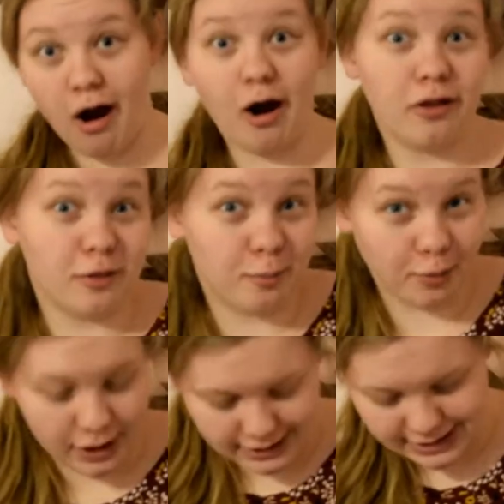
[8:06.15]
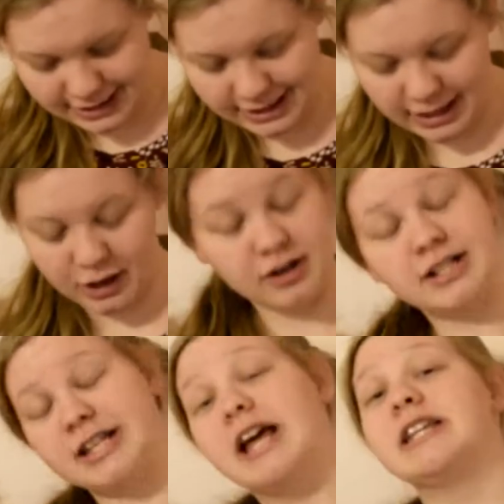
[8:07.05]
are the prints that are
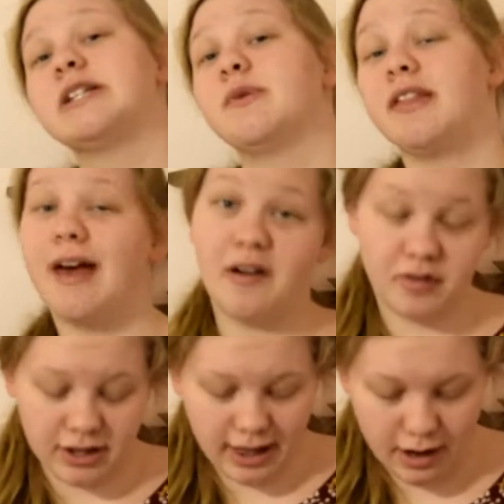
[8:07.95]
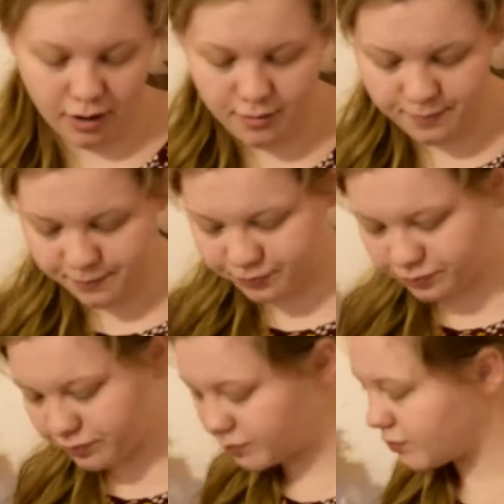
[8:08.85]
sent with every letter.
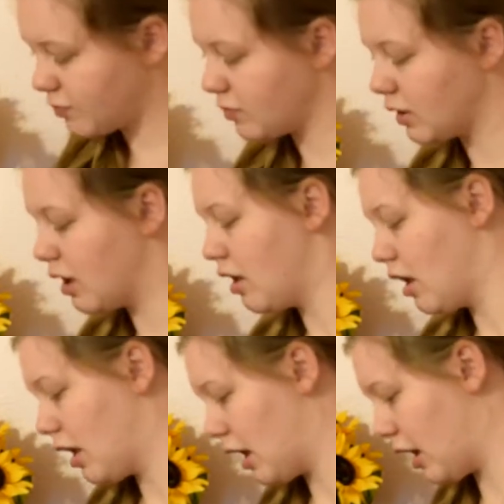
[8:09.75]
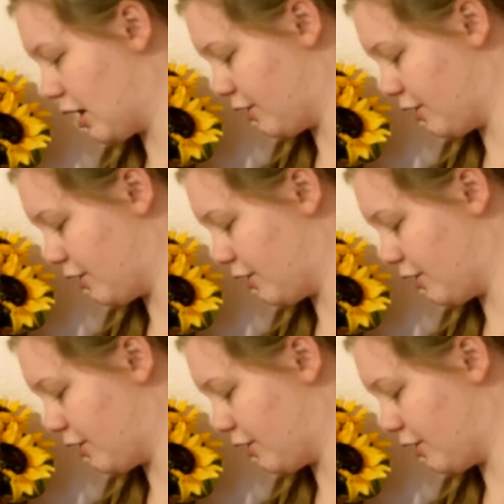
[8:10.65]
Uh,